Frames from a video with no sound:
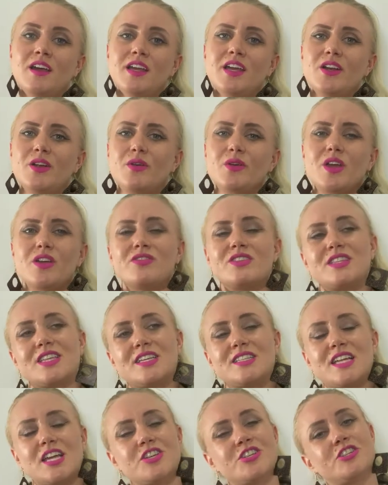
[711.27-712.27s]
you know, give it the
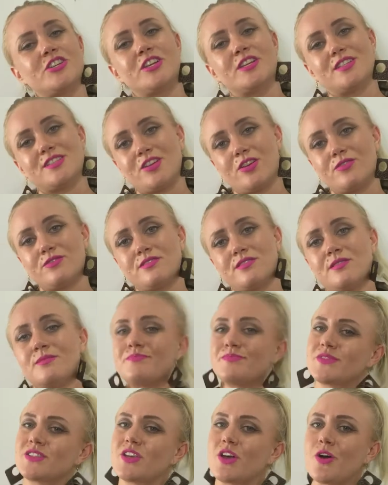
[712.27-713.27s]
attention it deserves.
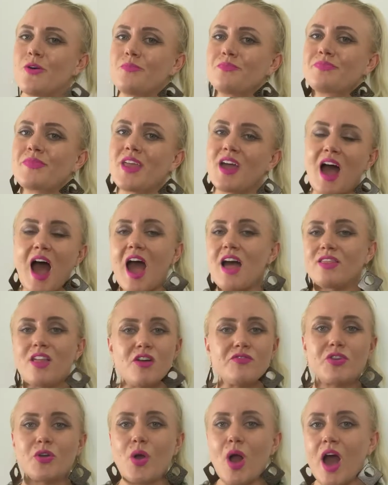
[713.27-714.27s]
So I
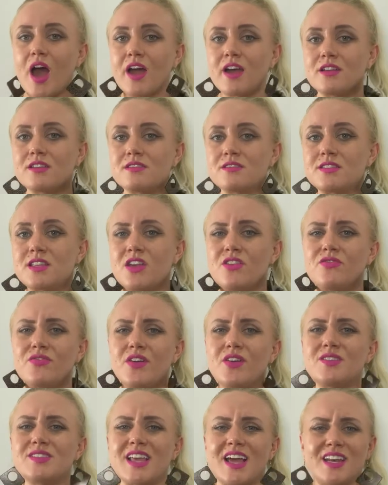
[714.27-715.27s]
love you guys. If
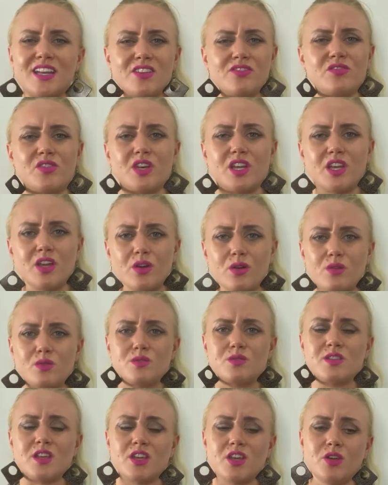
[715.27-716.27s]
there's any
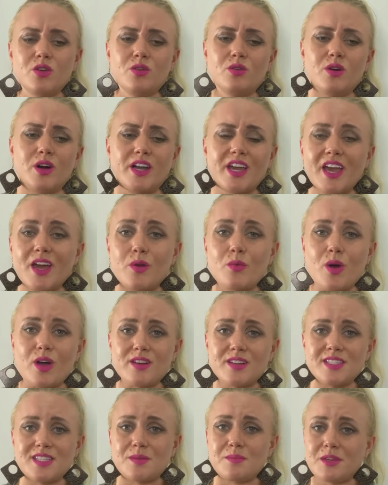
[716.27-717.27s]
videos that you, again,
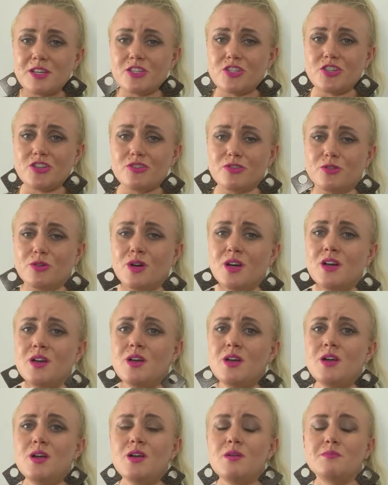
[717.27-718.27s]
want to see me do,
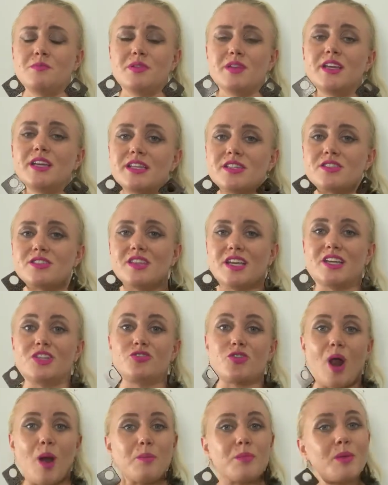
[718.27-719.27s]
please like
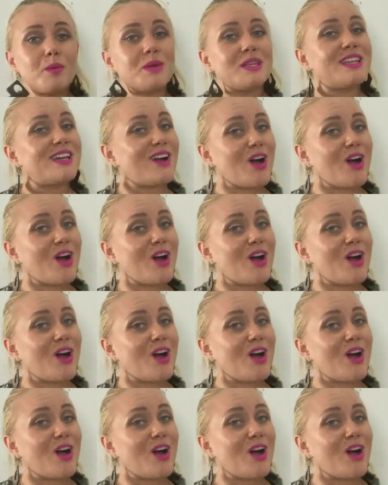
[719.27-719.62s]
drop them in the